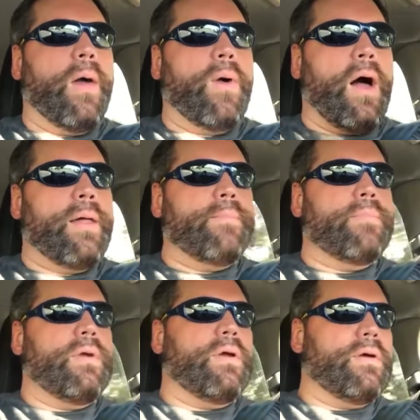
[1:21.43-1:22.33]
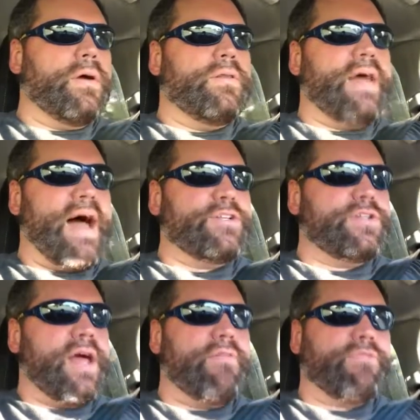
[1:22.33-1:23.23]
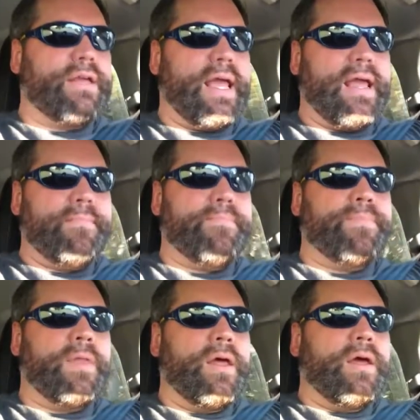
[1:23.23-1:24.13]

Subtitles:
I'm attached to every game.